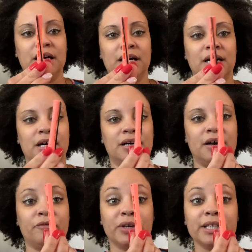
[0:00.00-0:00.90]

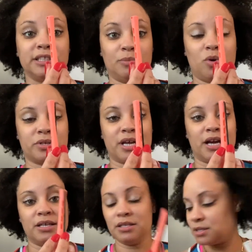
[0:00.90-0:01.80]
a really small
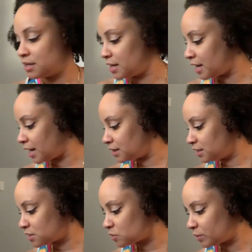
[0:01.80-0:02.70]
size. And
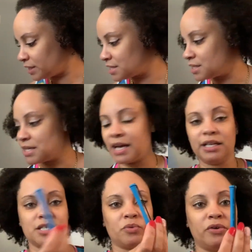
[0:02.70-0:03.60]
this one is the
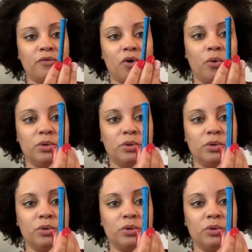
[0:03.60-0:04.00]
tiniest one of all,